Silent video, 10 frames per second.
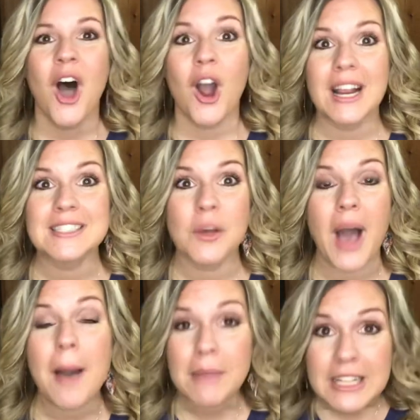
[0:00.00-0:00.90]
All right, so
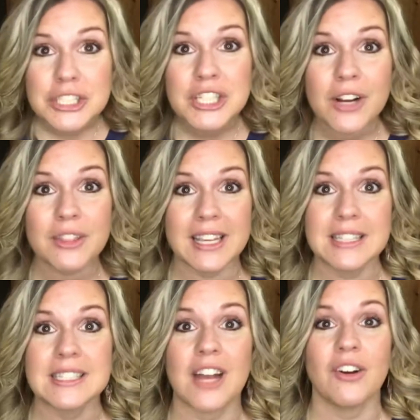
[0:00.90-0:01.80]
I'm gonna share the
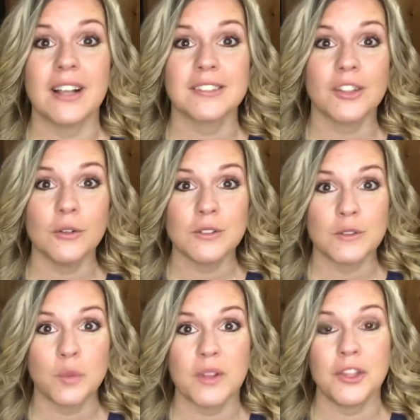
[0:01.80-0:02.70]
insider
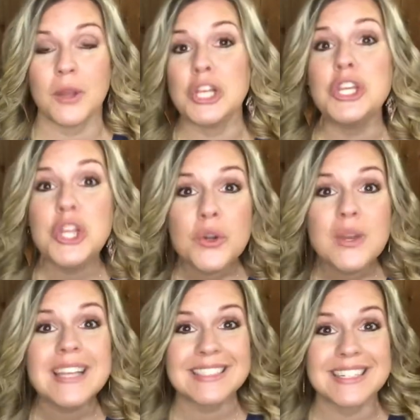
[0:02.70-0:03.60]
exclusives with you and you
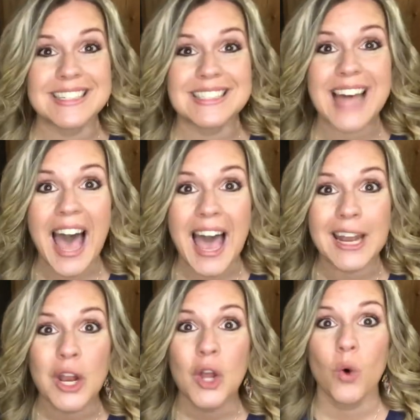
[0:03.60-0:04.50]
get to decide
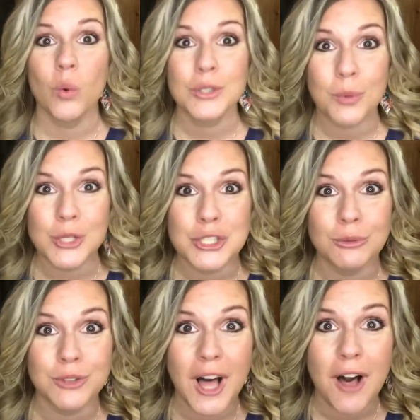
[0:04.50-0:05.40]
which ones you
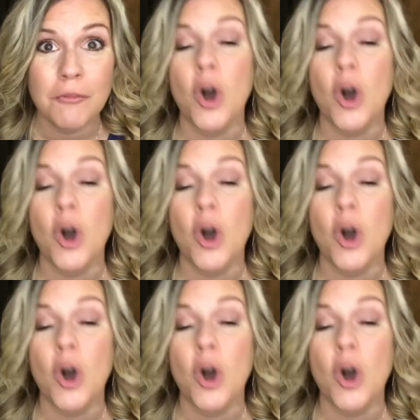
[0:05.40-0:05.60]
love,